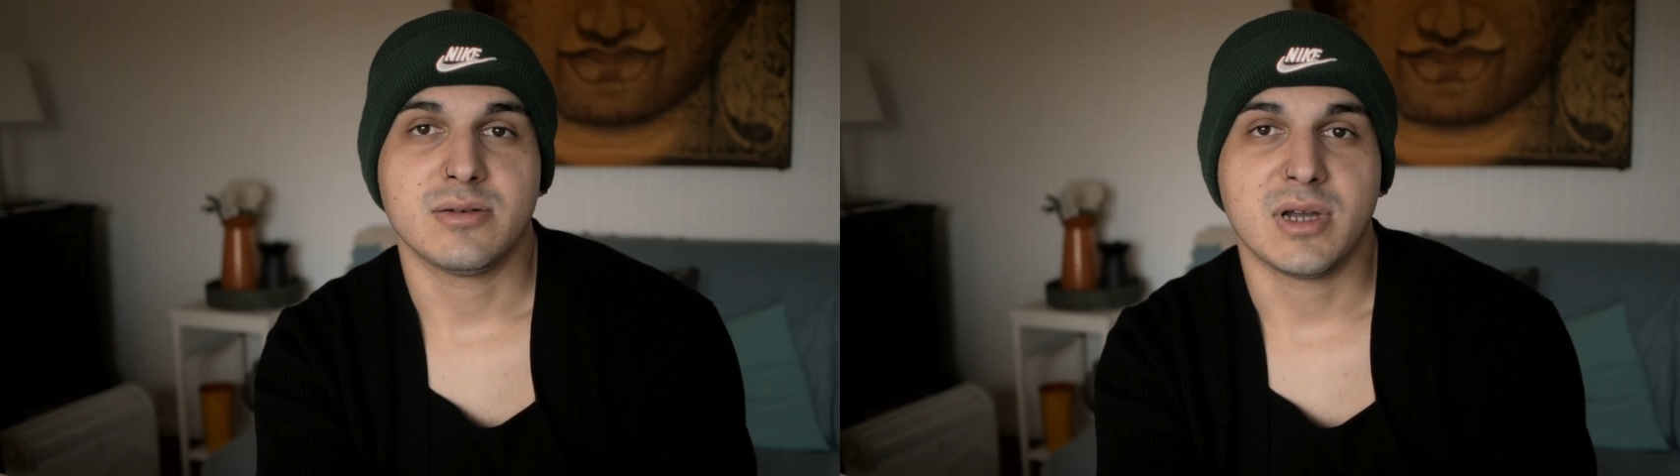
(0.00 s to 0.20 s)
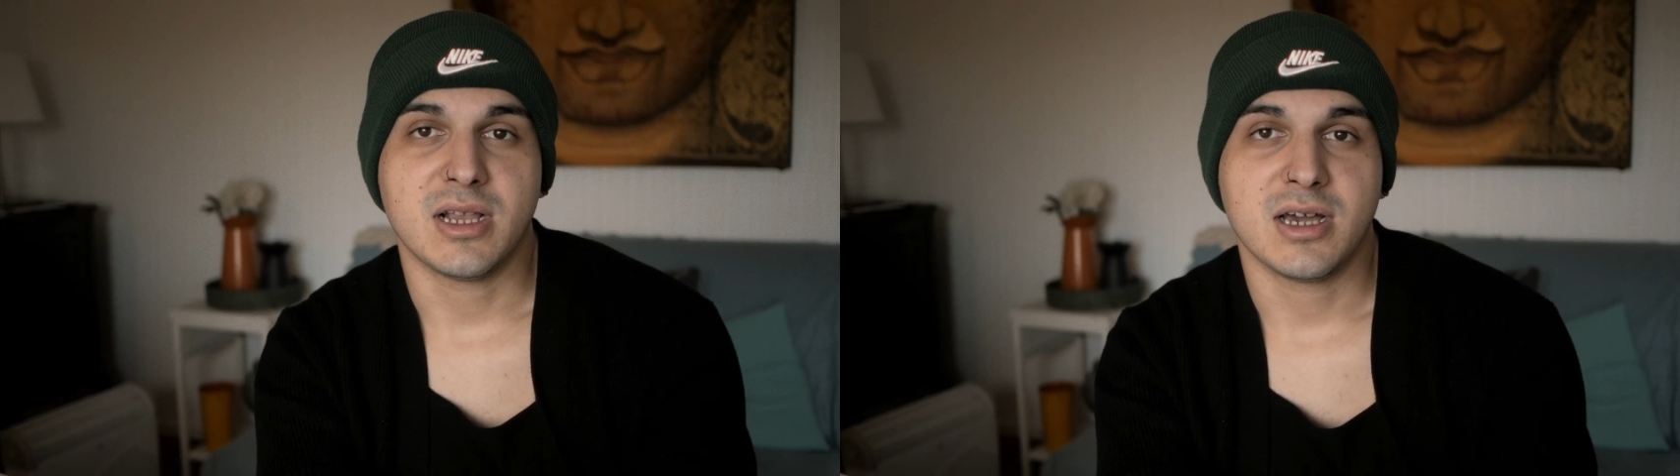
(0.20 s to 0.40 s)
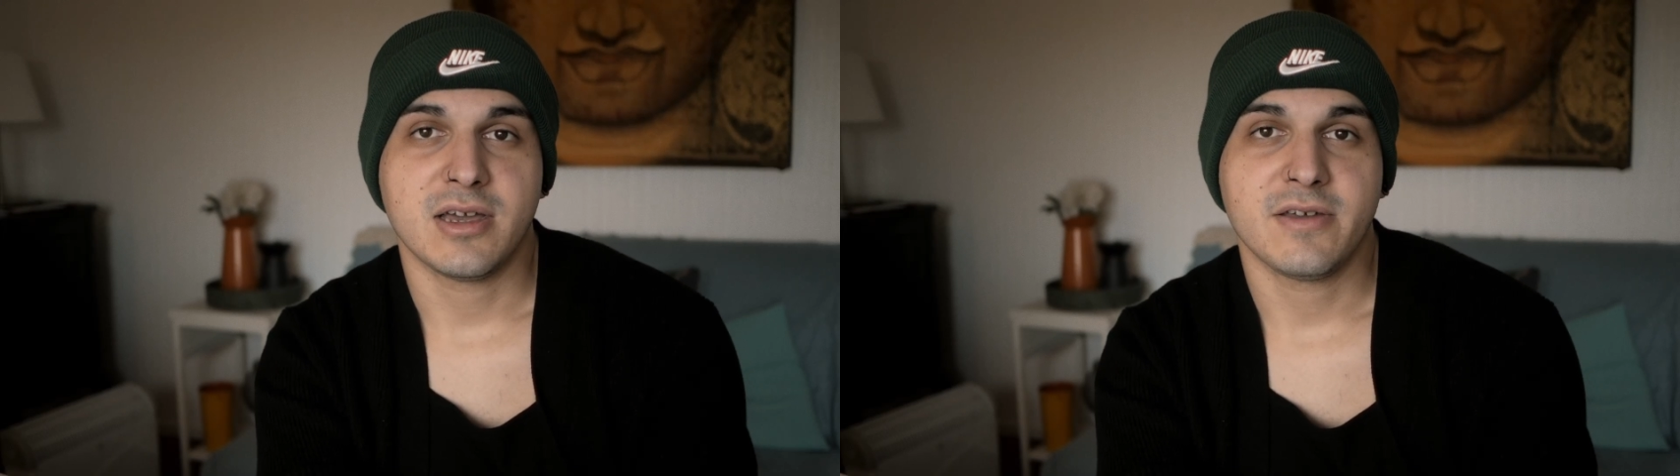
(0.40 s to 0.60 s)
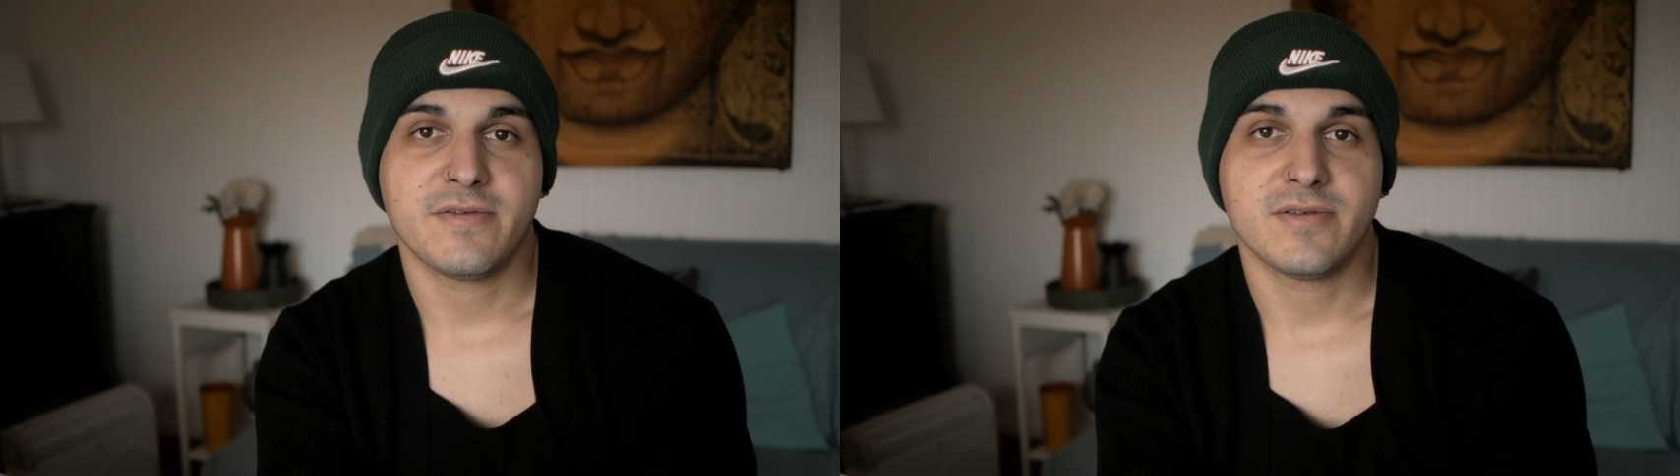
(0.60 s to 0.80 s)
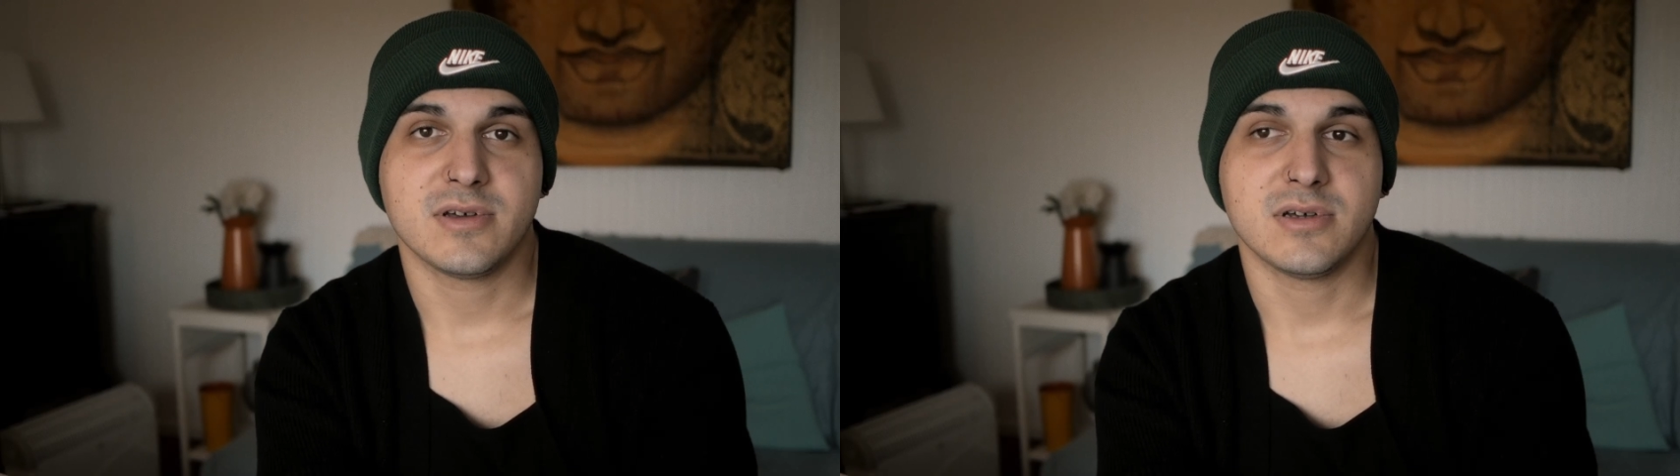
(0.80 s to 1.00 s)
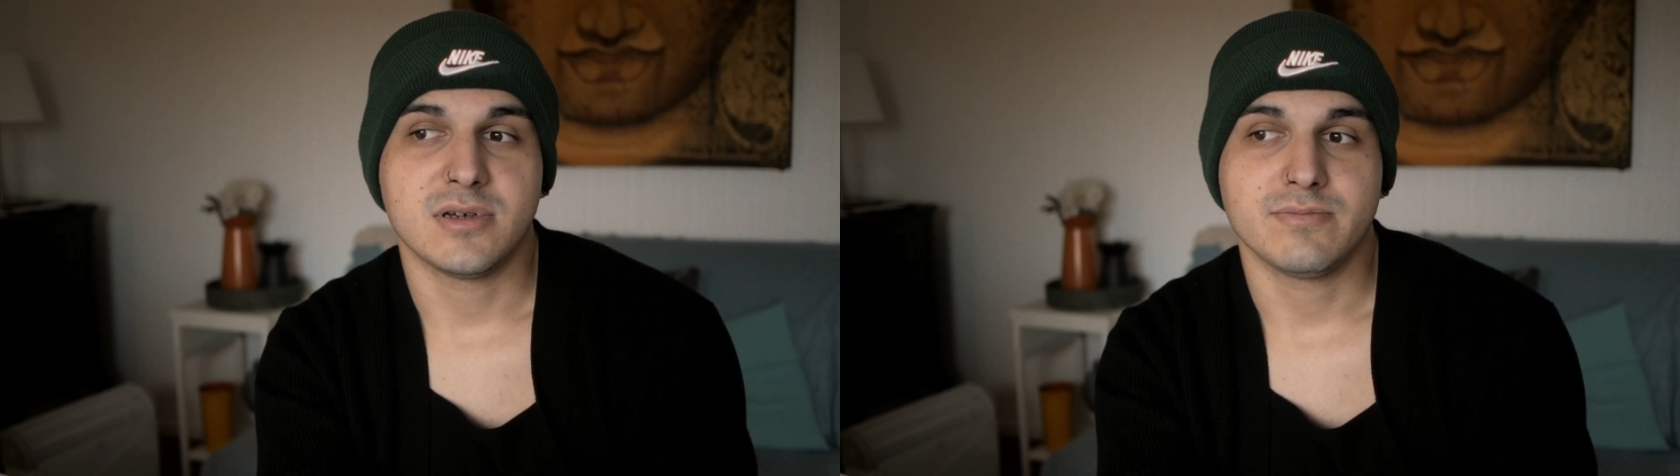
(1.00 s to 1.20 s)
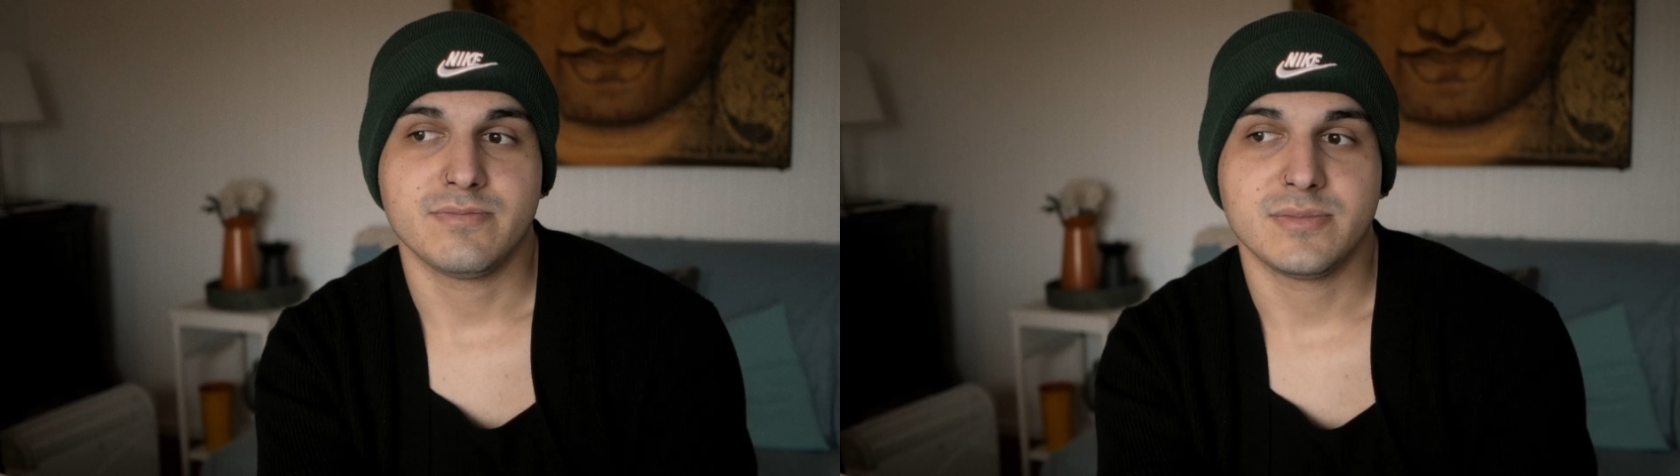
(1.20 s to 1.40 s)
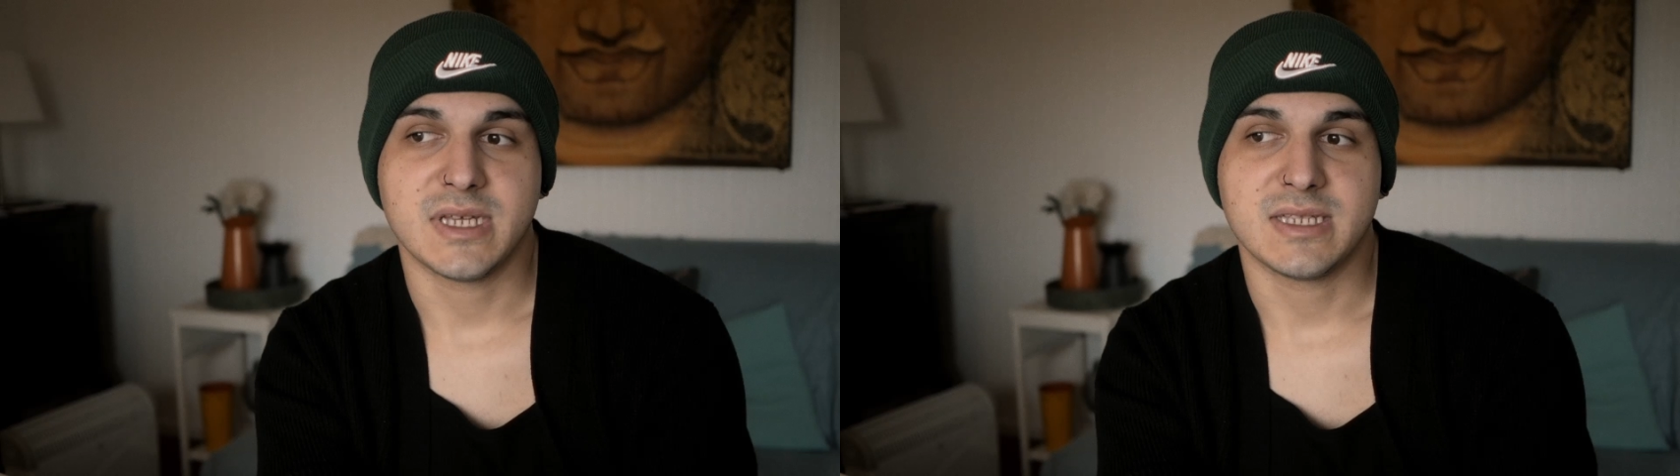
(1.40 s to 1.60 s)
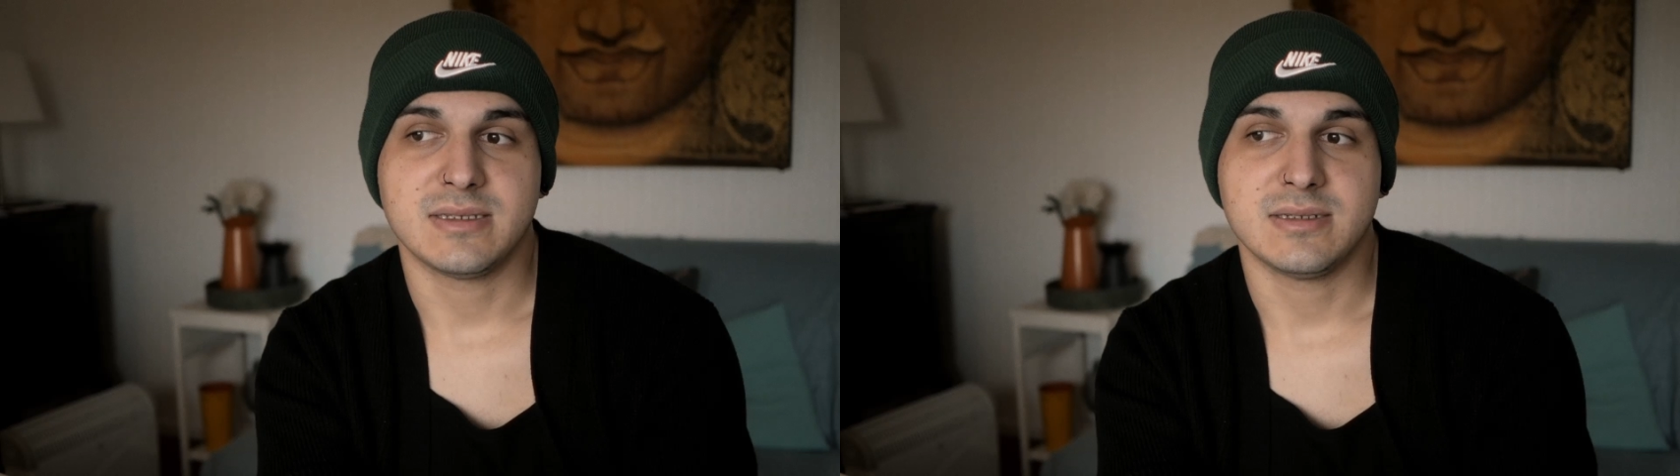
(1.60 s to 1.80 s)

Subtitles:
my life that